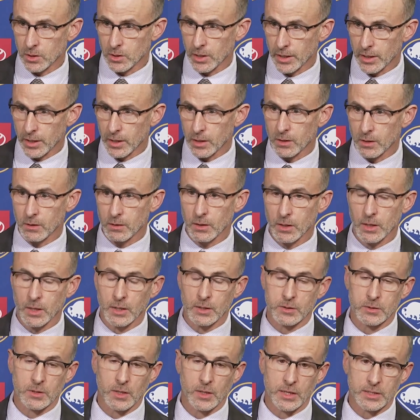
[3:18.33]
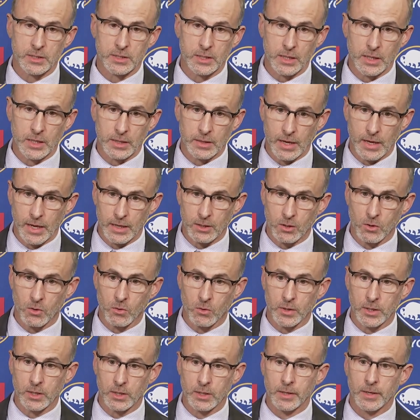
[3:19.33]
clicking, and it's nice to get that
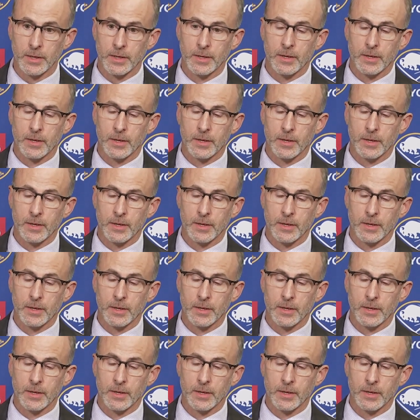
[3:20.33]
going.